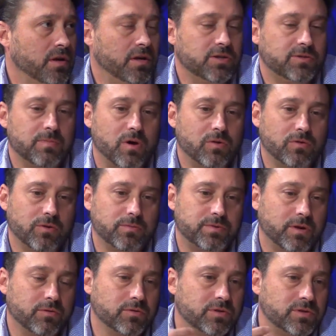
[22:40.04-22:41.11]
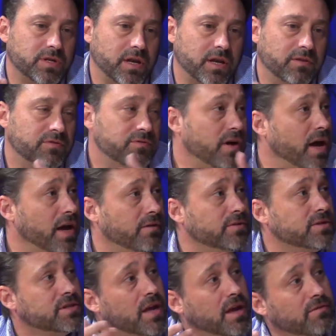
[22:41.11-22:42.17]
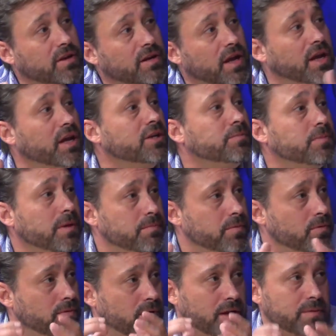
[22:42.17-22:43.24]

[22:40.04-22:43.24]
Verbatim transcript: In small groups, I would say five, seven, eight people